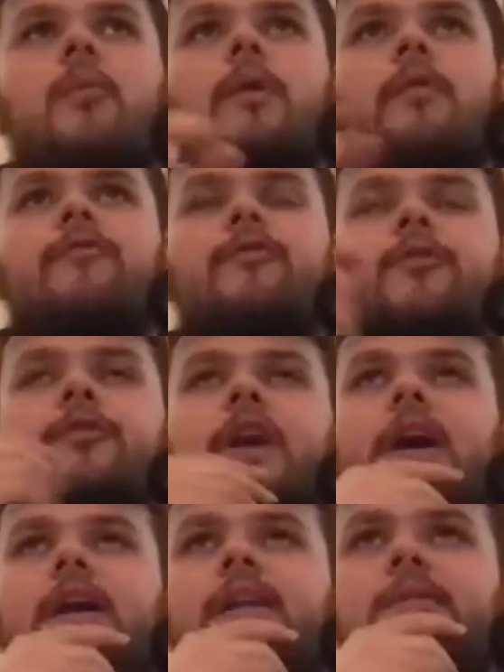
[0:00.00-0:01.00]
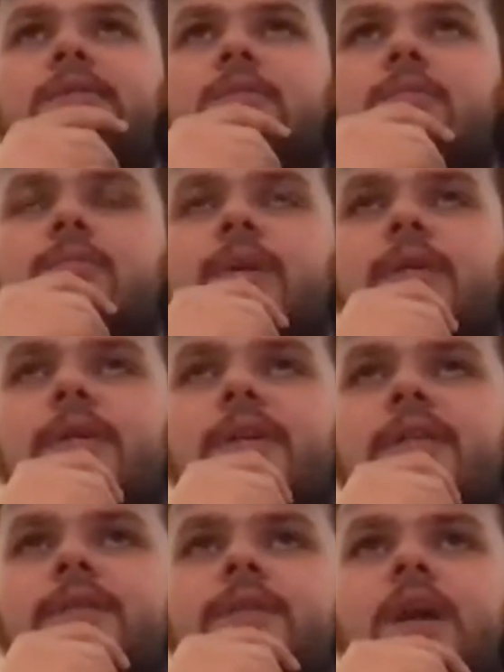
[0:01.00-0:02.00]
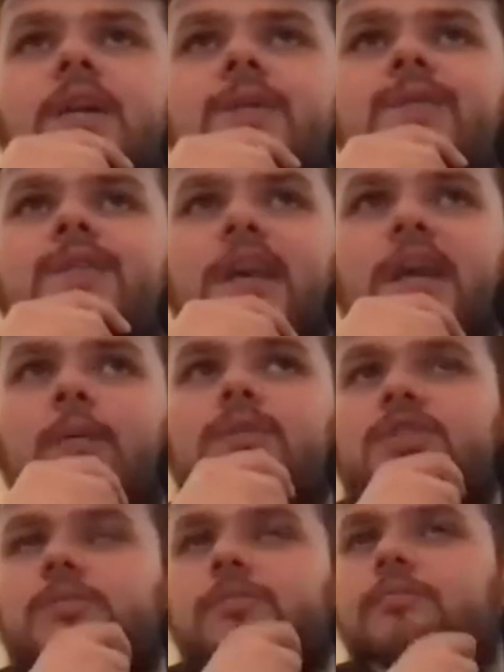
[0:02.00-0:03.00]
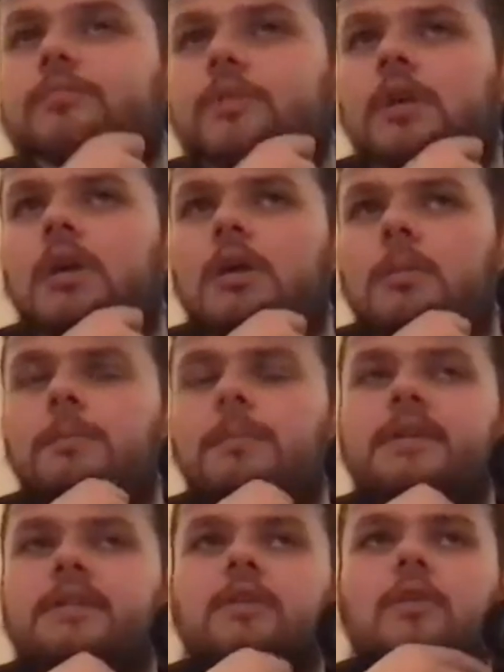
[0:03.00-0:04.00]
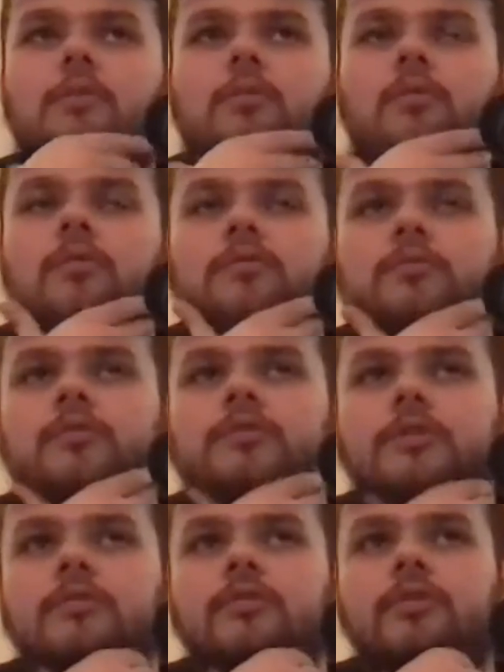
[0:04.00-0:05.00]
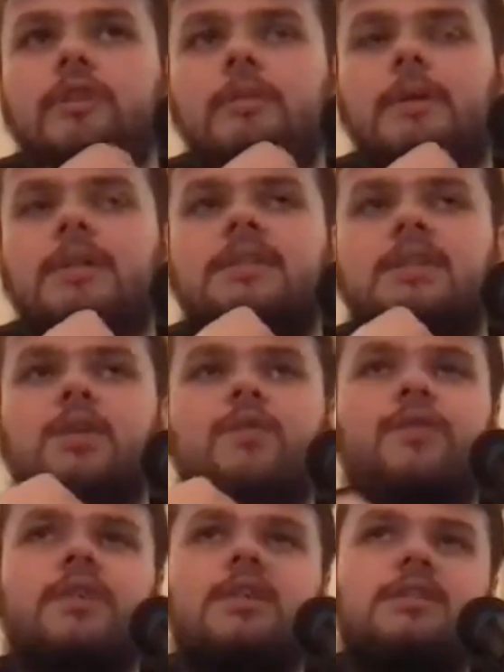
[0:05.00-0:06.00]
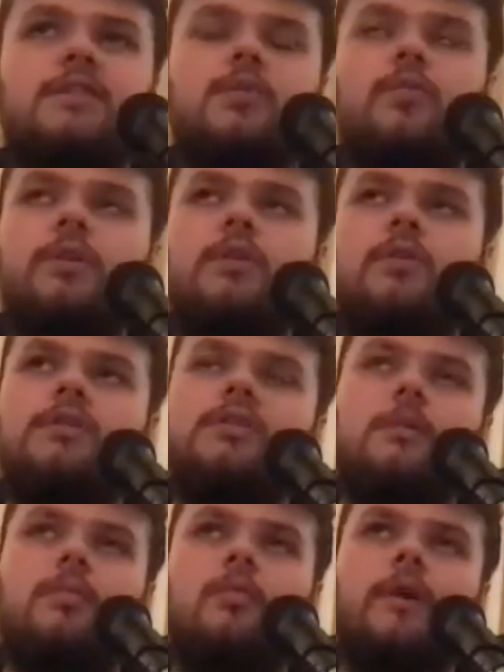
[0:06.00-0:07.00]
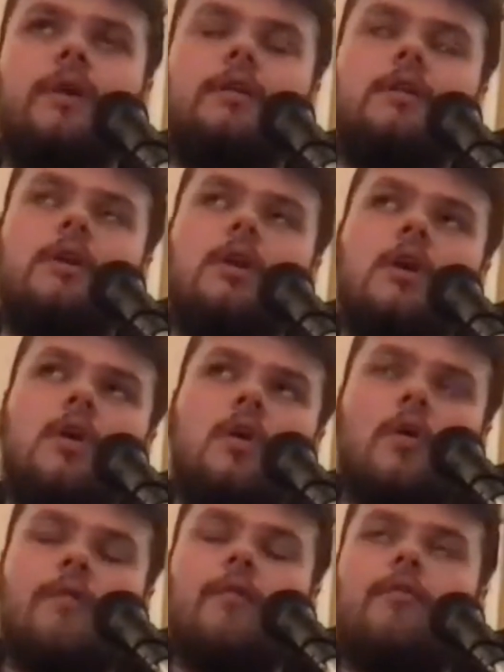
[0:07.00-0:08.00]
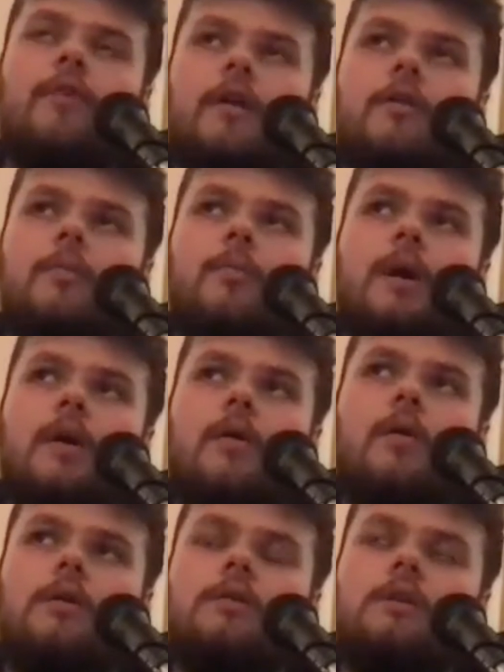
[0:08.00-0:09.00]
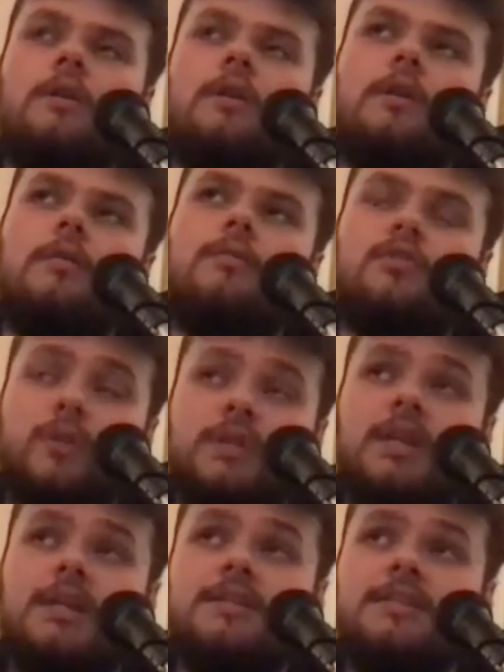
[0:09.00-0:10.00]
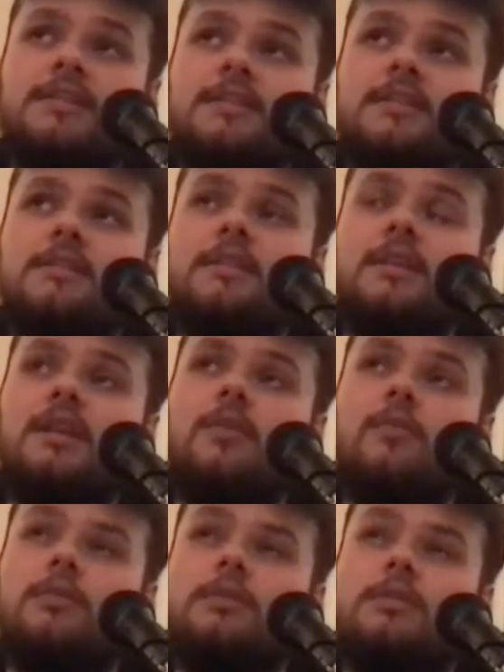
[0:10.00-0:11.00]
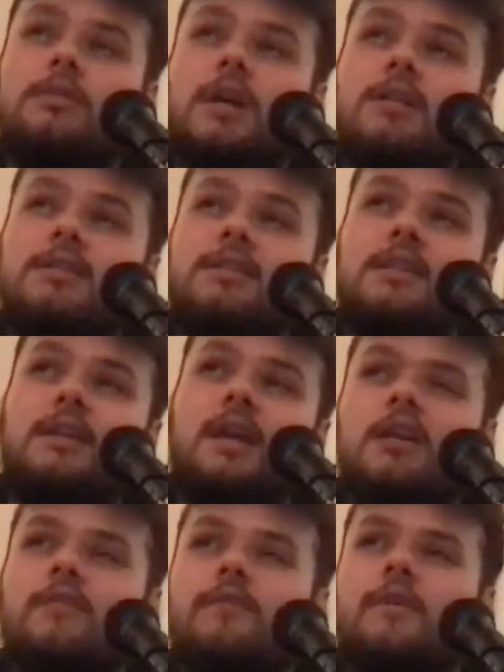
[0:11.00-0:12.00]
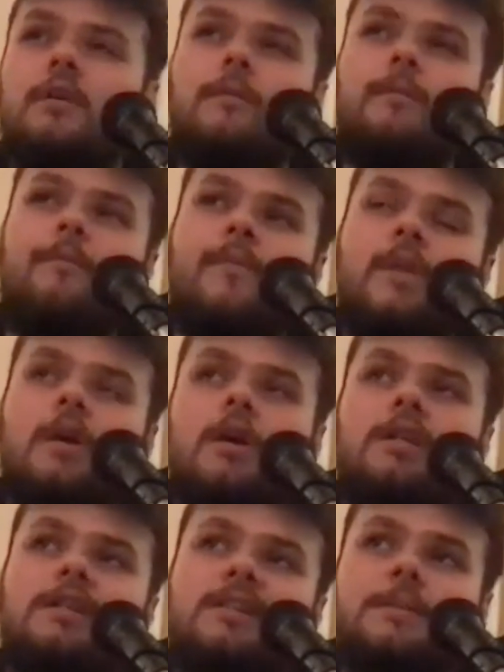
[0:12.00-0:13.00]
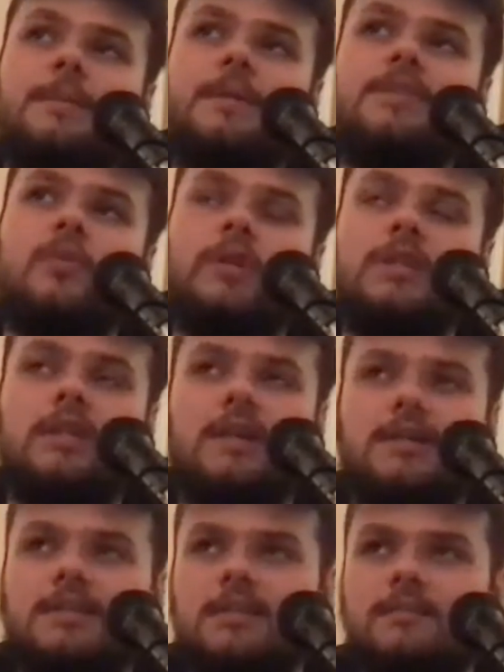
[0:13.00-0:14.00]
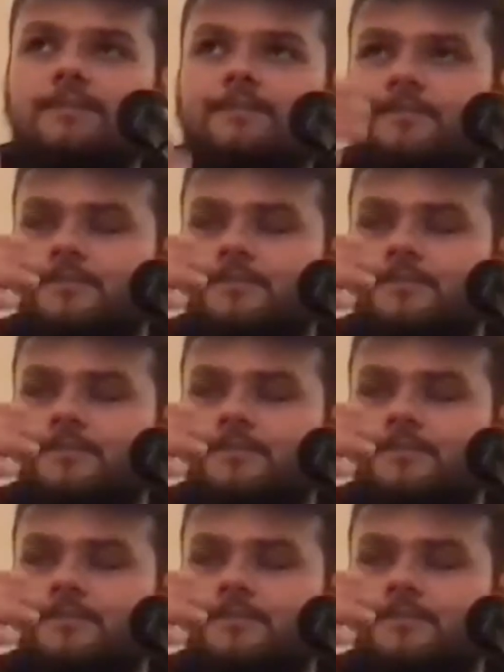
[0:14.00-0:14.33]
we went through that, and there was a period of kind of, yeah, it was just me, so more so doing it myself, and until we got to the point of around about it was 2019, it was, I'd say, kind of early to mid 2019,